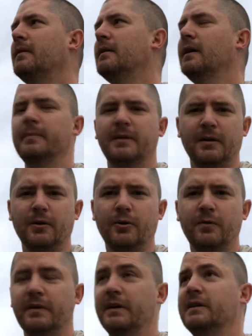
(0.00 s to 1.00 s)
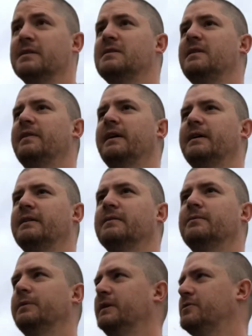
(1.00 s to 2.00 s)
I'm gonna go over there and see if I can
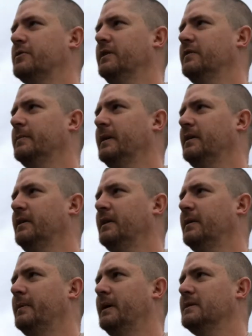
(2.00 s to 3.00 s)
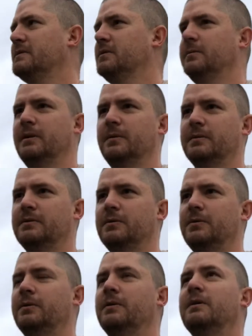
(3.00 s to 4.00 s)
retrieve them. I think I might still be able to.